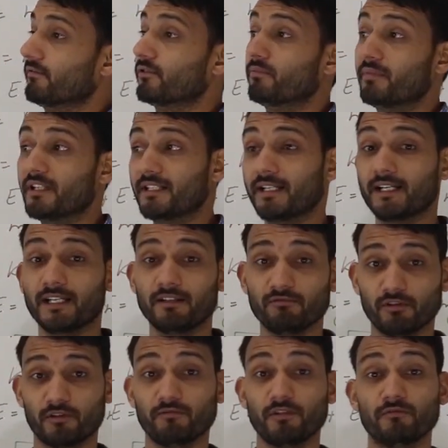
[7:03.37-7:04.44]
So basically
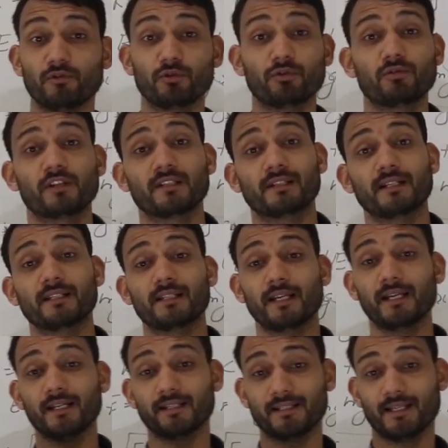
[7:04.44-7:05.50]
what we want to discuss
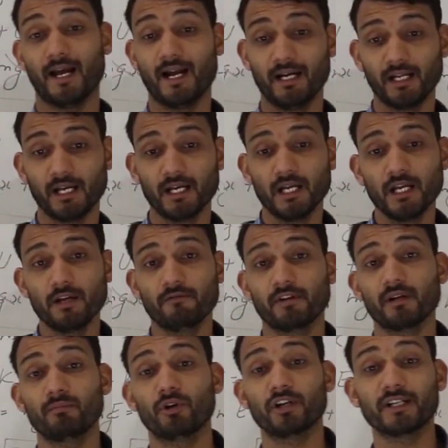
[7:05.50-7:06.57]
here is that when
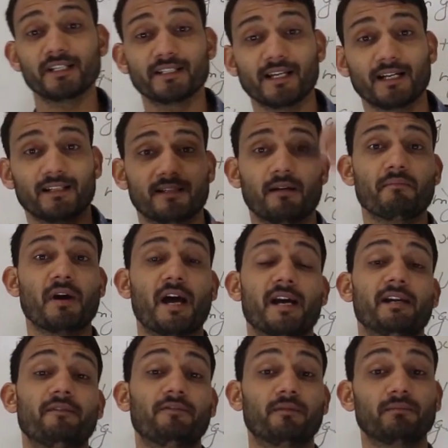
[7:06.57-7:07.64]
a body is at some
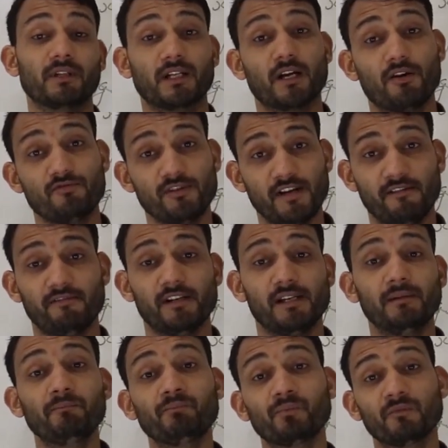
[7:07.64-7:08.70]
height from the ground level,
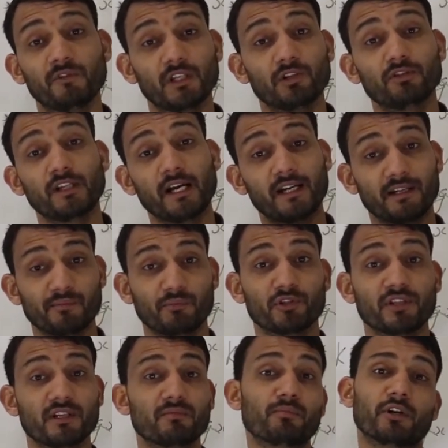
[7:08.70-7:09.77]
we know that it
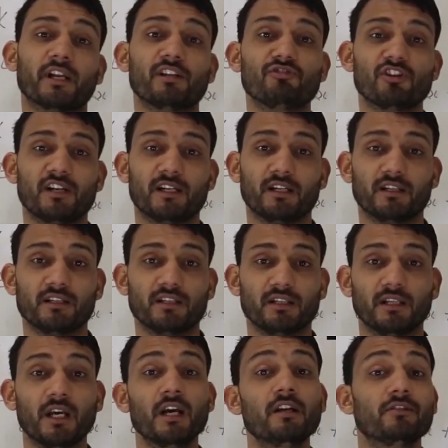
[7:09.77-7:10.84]
possesses potential energy.
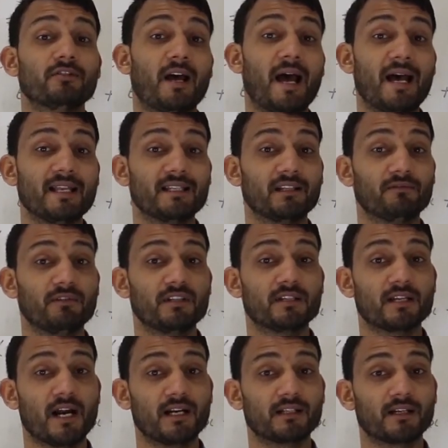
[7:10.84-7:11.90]
So as it will
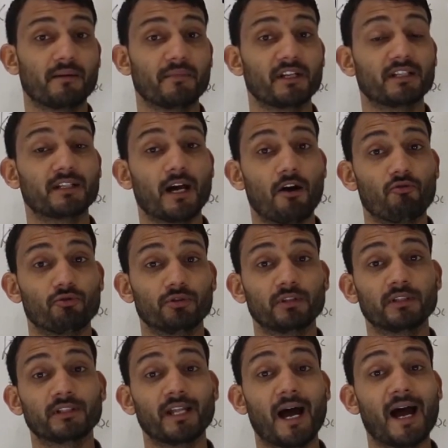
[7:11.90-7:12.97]
start coming
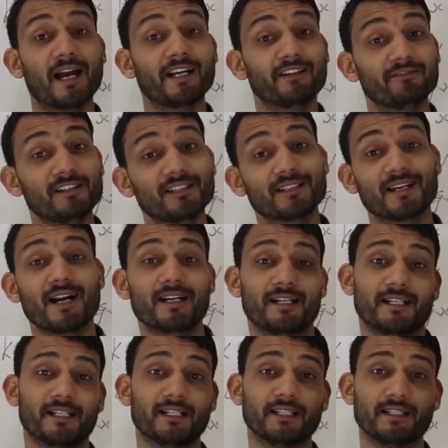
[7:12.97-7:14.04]
down, the height will start
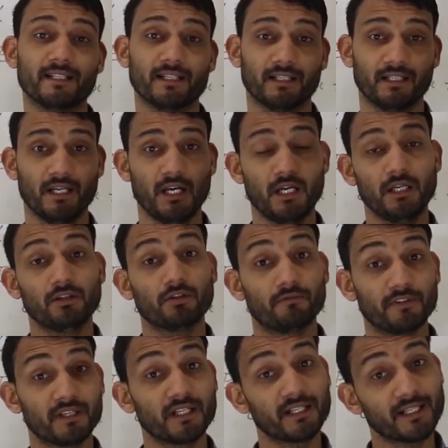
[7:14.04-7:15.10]
decreasing. So
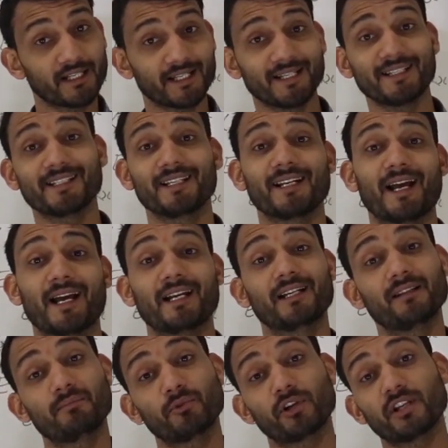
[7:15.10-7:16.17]
with the decrease in height,
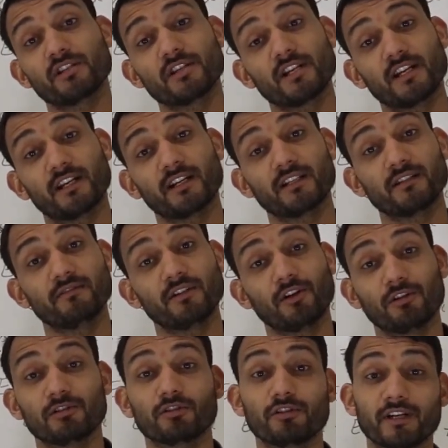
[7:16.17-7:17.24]
the potential energy will
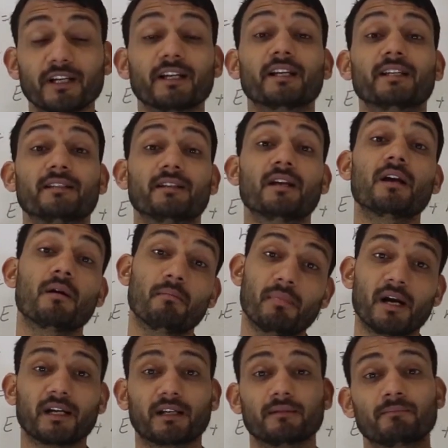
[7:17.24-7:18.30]
also decrease,
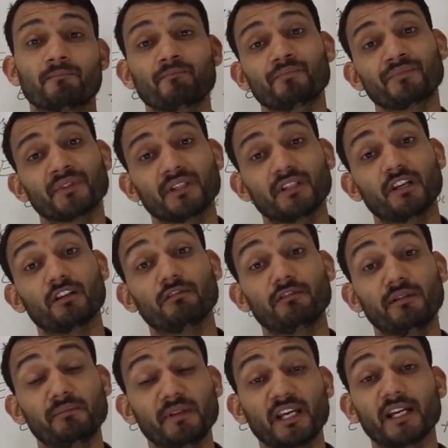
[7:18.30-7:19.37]
but there
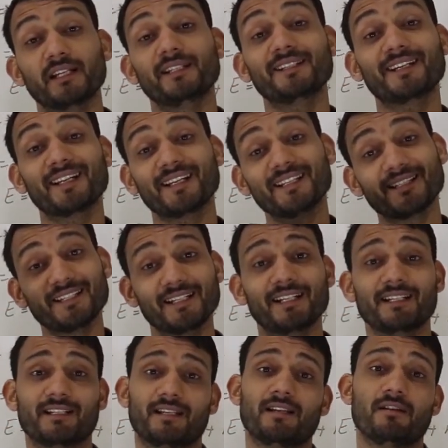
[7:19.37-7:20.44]
will be an increase in
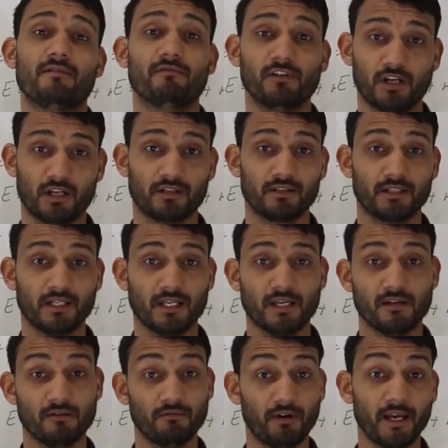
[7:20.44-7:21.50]
its velocity.
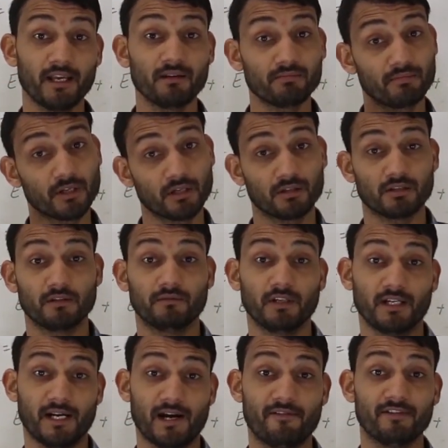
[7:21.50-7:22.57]
Why? Because of the
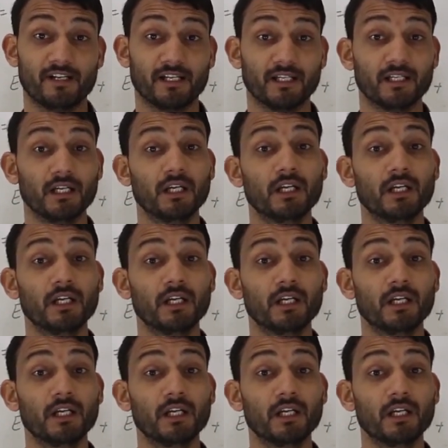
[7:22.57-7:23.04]
gravity.